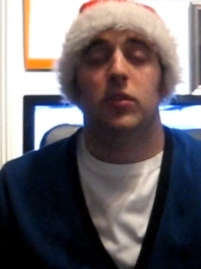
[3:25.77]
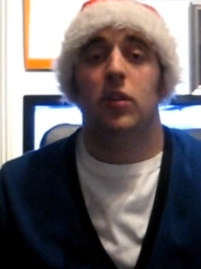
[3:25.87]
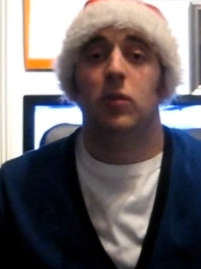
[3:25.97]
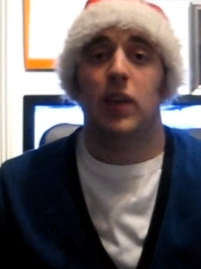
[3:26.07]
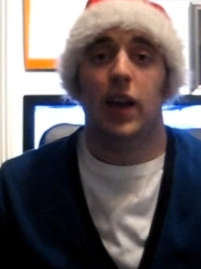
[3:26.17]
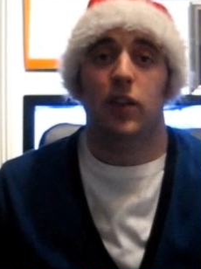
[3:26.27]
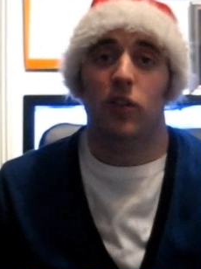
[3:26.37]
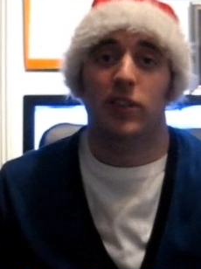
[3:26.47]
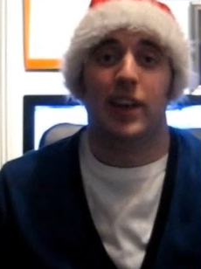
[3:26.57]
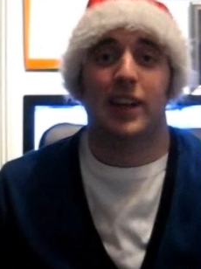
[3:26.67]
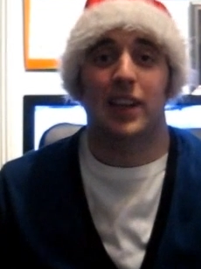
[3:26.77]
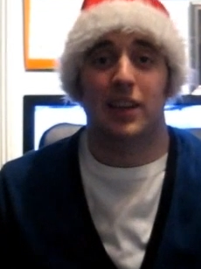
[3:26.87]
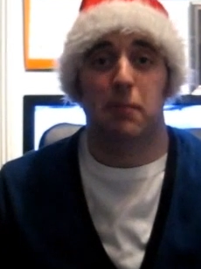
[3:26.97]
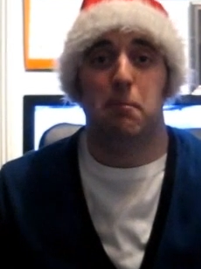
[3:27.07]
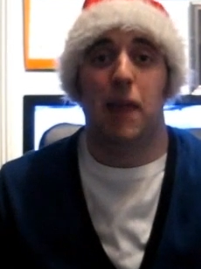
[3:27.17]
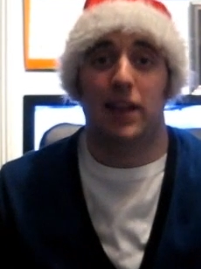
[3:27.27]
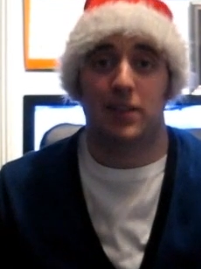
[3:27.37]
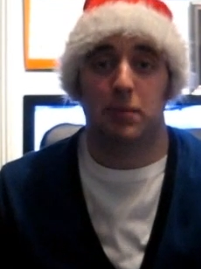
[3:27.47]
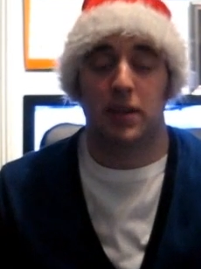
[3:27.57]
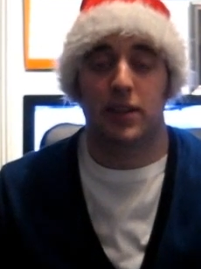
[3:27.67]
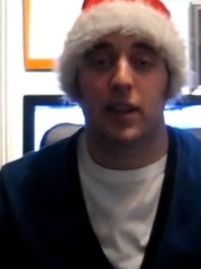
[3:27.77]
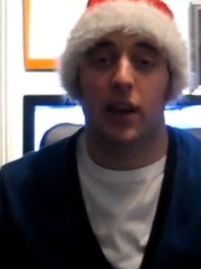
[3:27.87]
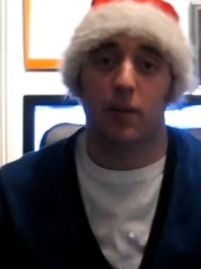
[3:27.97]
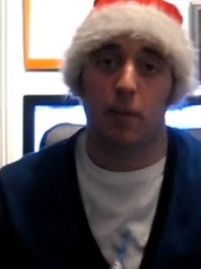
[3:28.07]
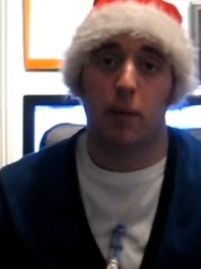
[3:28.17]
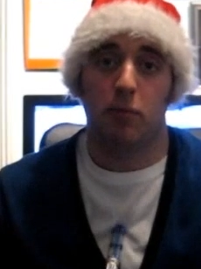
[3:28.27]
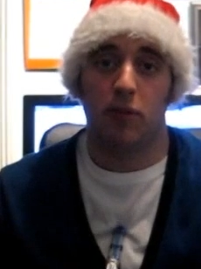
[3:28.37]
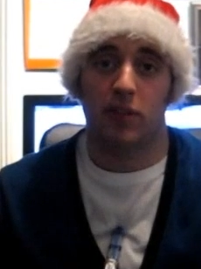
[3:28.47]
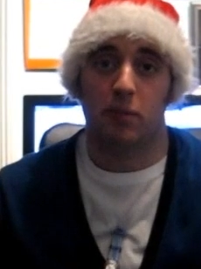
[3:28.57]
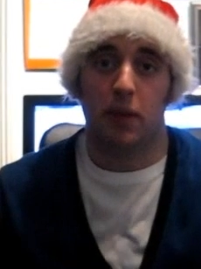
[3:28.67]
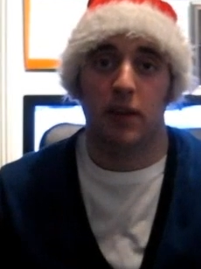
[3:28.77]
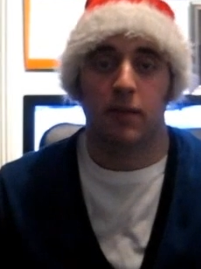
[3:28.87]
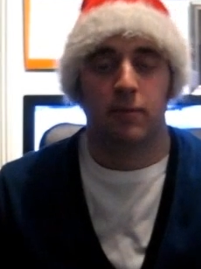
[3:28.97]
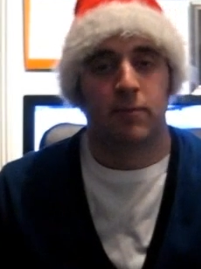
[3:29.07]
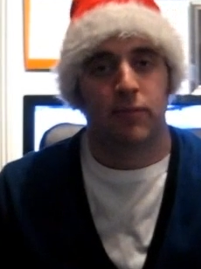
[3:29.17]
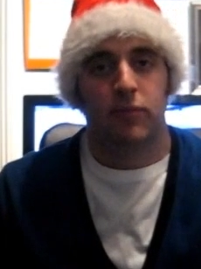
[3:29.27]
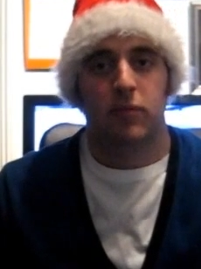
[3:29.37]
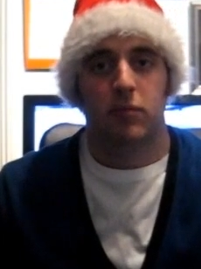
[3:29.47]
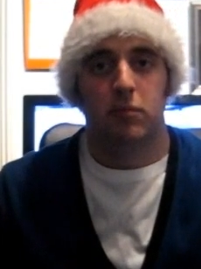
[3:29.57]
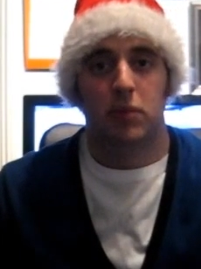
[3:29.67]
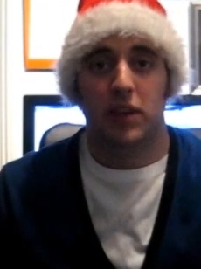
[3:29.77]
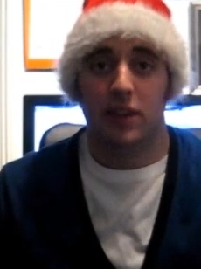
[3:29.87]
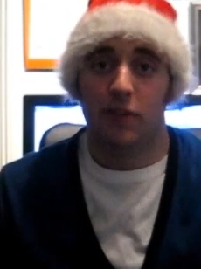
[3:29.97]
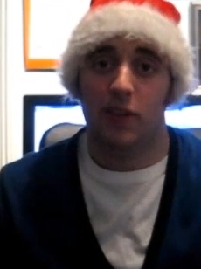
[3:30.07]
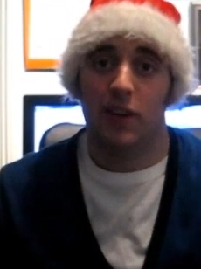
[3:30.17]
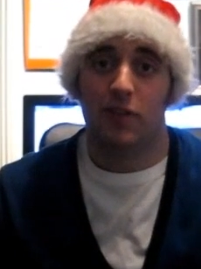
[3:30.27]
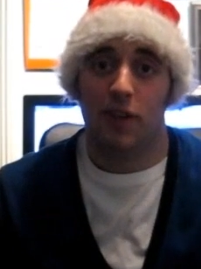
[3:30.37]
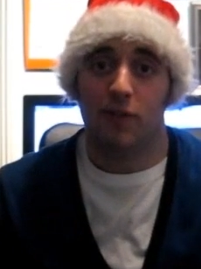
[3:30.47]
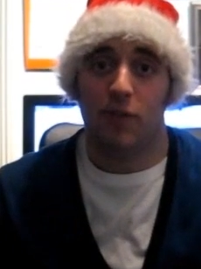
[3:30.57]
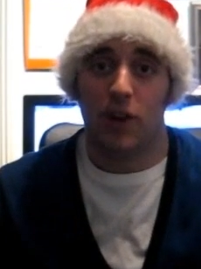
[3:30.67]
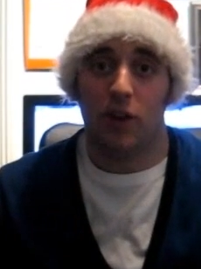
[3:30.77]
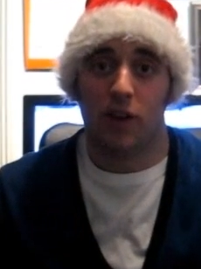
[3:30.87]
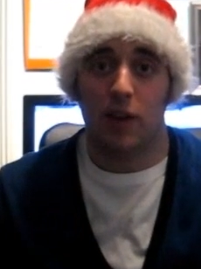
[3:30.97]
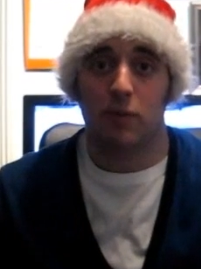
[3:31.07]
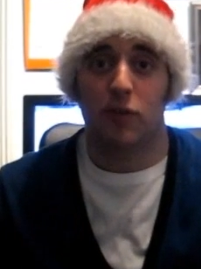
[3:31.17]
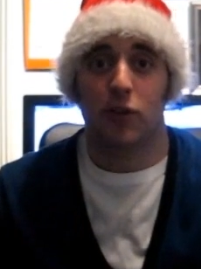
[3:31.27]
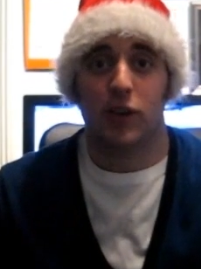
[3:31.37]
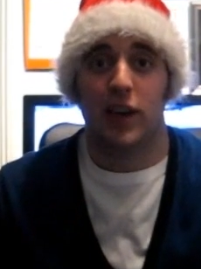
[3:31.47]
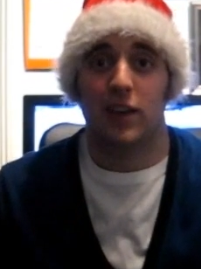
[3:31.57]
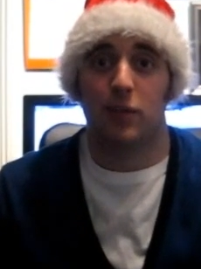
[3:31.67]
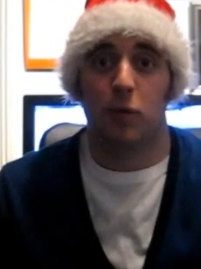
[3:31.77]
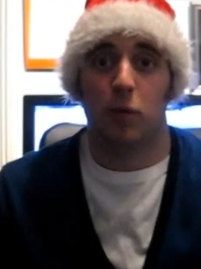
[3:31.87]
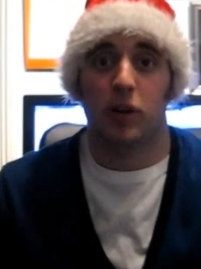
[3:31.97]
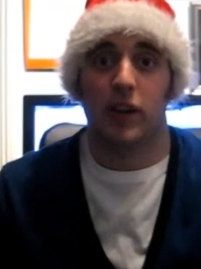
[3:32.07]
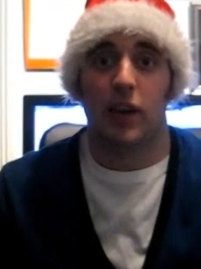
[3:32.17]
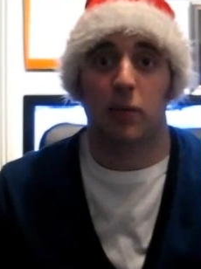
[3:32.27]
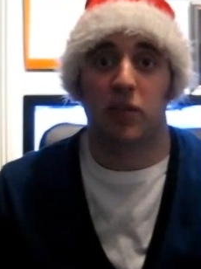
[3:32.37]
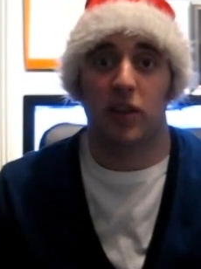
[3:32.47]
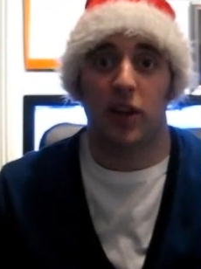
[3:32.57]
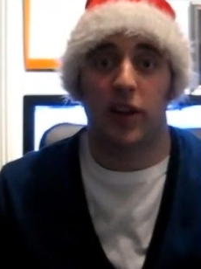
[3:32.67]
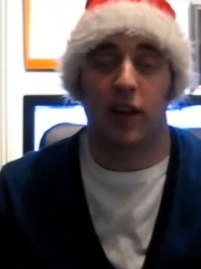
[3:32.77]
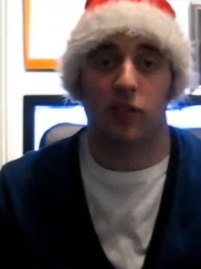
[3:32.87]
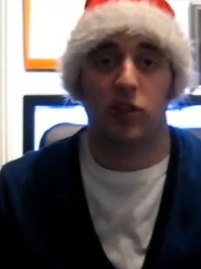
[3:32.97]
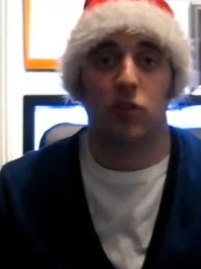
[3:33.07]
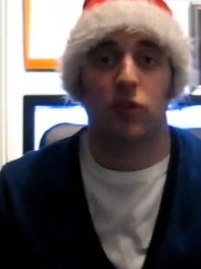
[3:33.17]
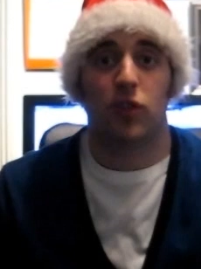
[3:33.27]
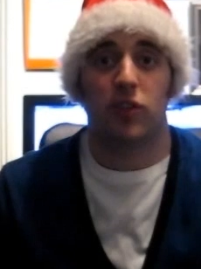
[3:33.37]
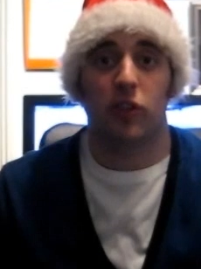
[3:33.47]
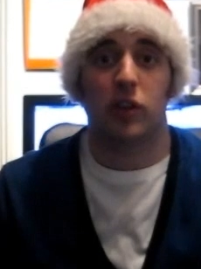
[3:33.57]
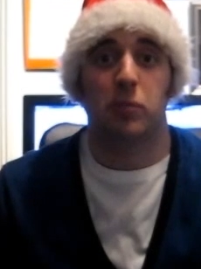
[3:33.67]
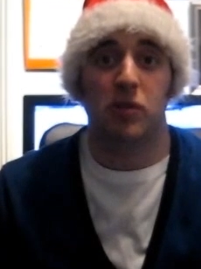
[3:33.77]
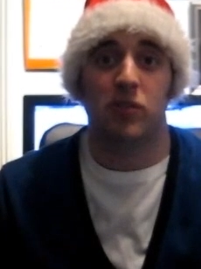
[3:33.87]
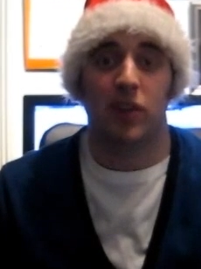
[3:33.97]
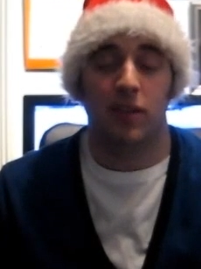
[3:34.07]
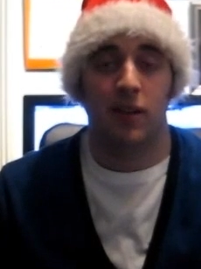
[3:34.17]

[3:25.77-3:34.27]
So yeah, not exactly the masterpiece that I remember it to be. But it's definitely a fun video game for your kids if you want to get them to learn how to use things on the computer.